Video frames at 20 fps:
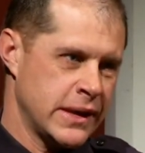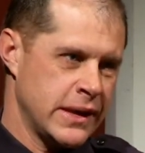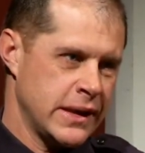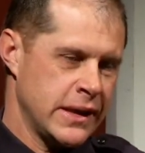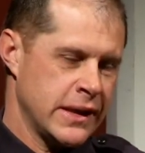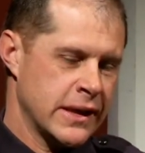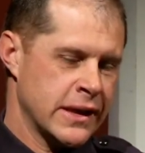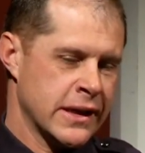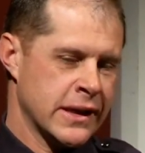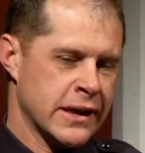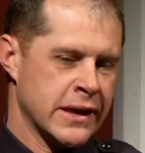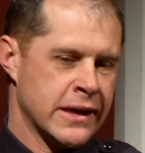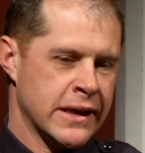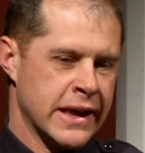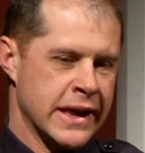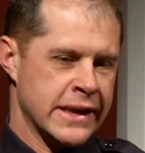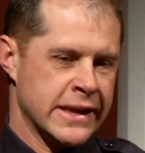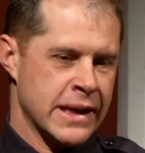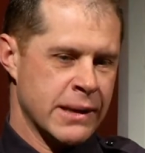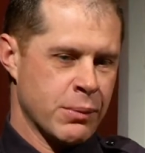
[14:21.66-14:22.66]

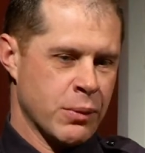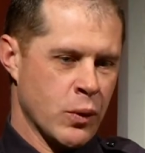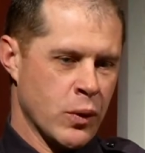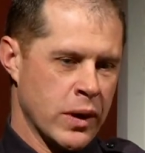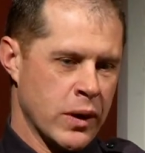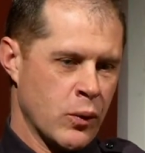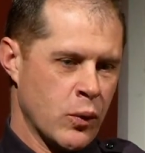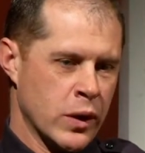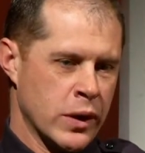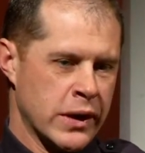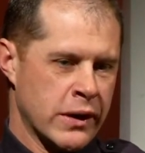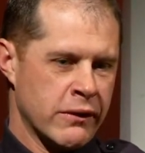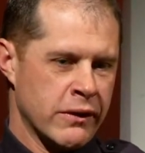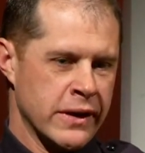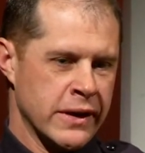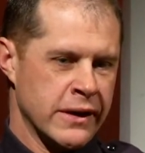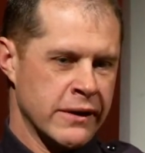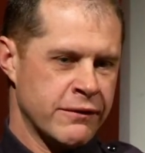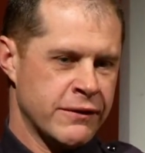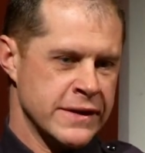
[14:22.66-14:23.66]
At that point, whenever
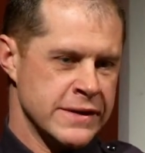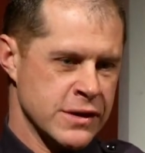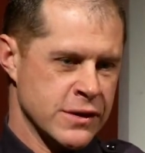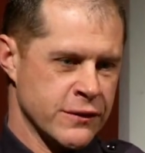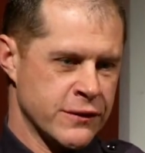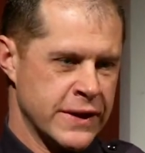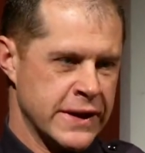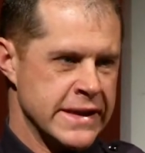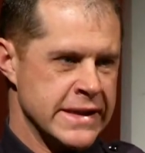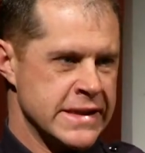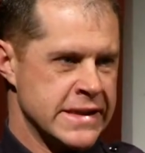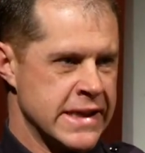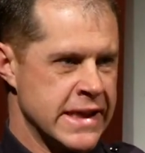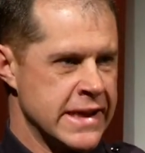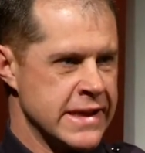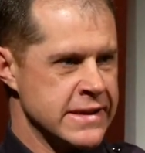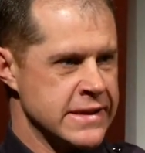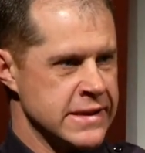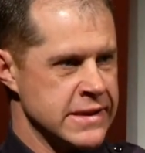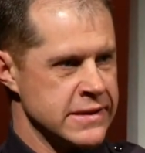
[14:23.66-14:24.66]
the physical fitness
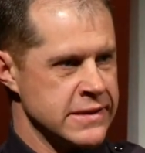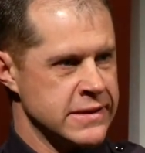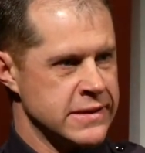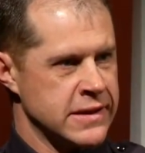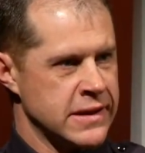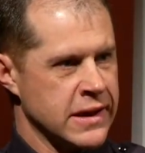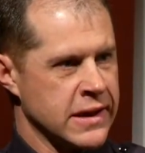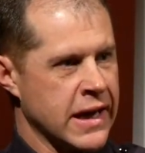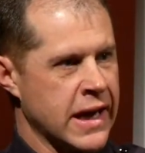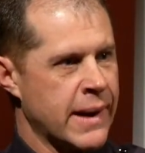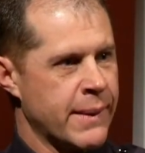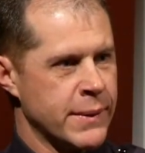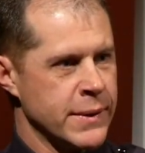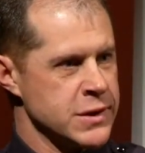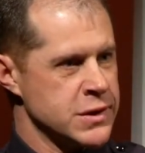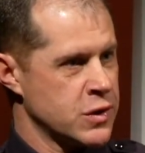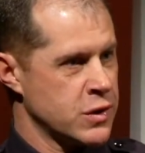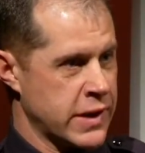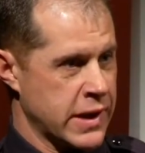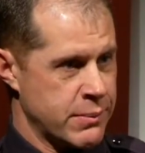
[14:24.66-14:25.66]
test is
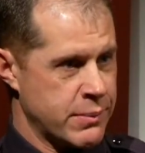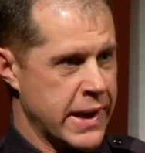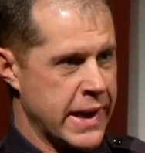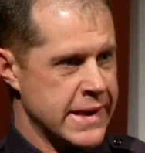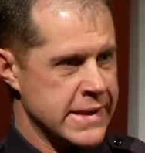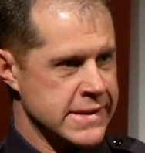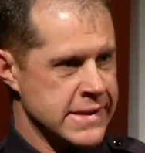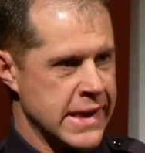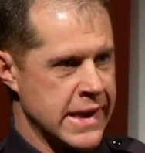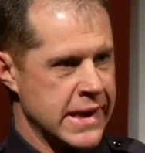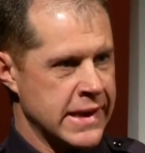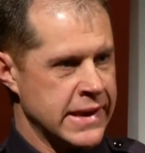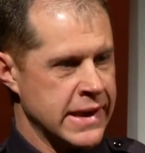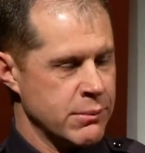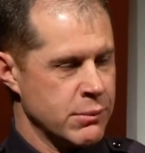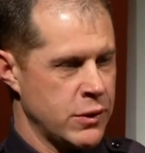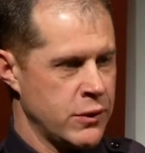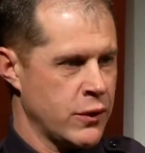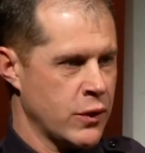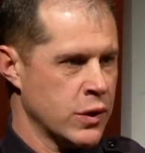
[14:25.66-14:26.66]
accomplished or they pass that, they
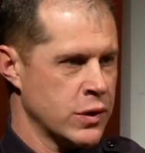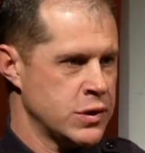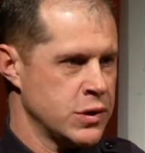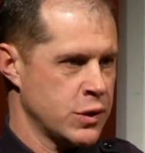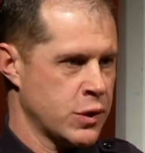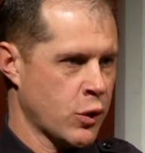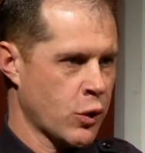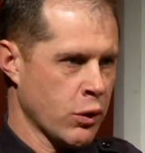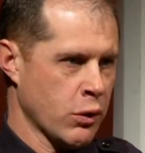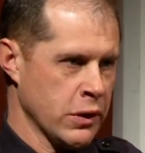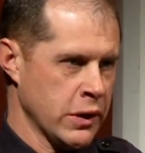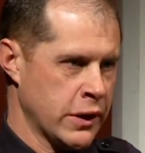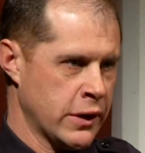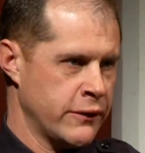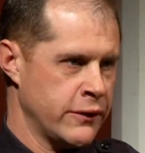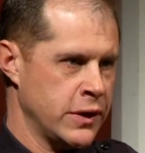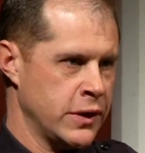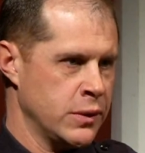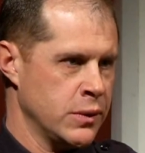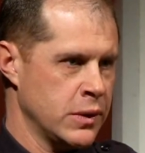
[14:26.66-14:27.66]
move on to an oral
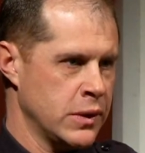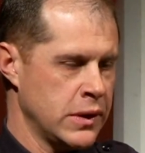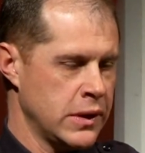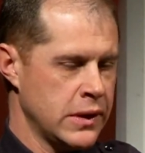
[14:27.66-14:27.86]
interview.